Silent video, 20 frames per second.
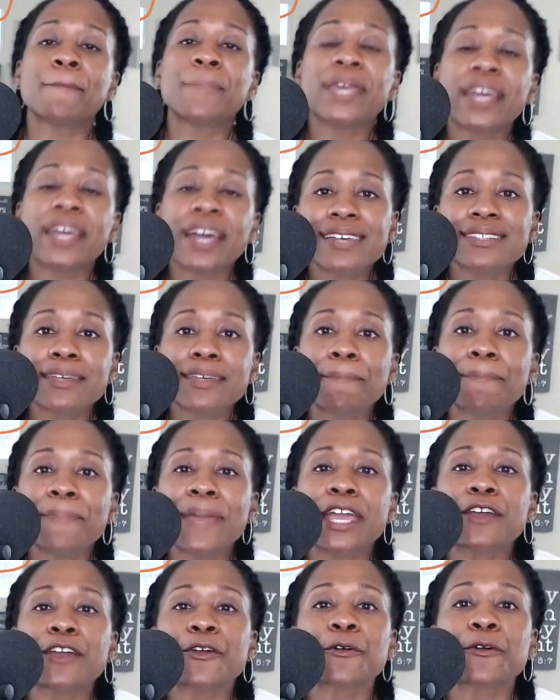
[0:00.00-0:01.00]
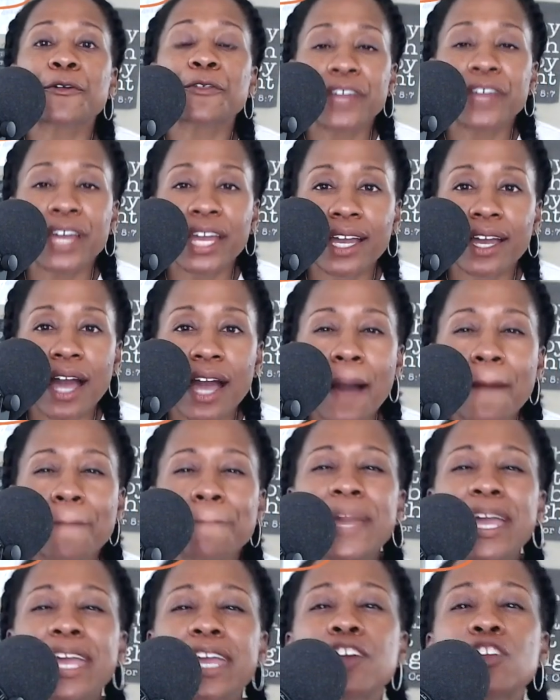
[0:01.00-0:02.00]
Because I'm making her think.
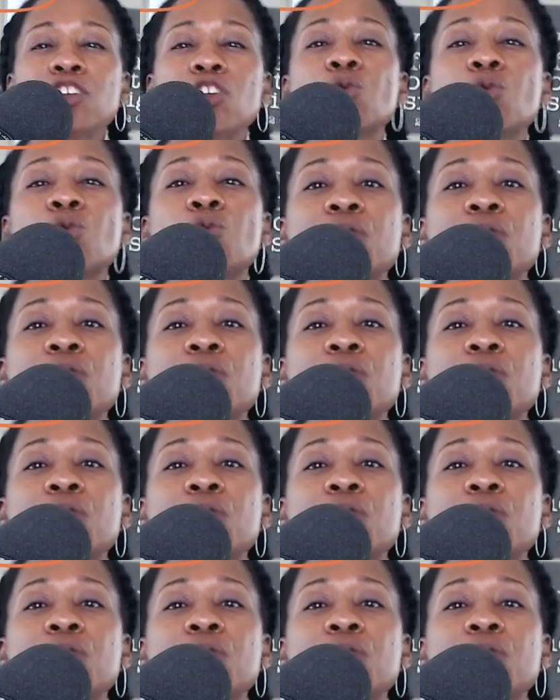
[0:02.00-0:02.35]
I'm making her